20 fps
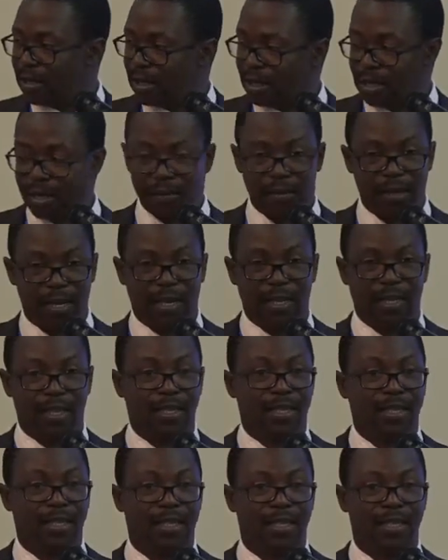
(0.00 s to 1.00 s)
the camera
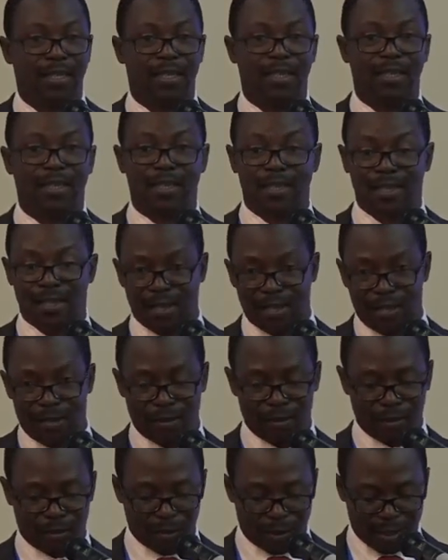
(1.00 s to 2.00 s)
that he did.
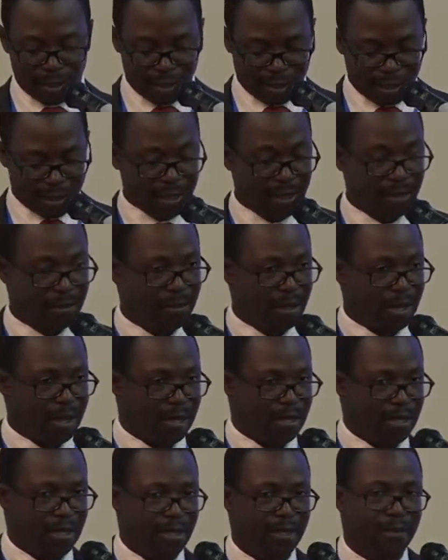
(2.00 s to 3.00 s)
He was once standing
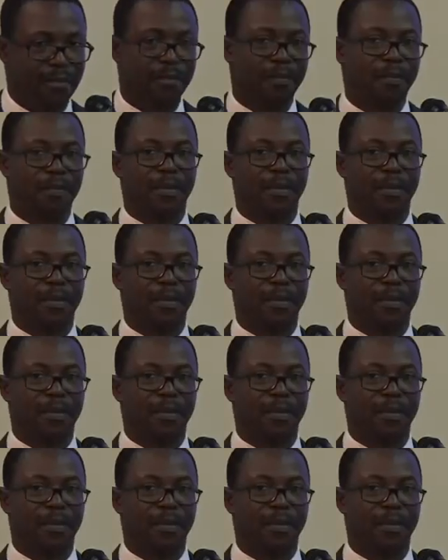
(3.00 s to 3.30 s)
behind it.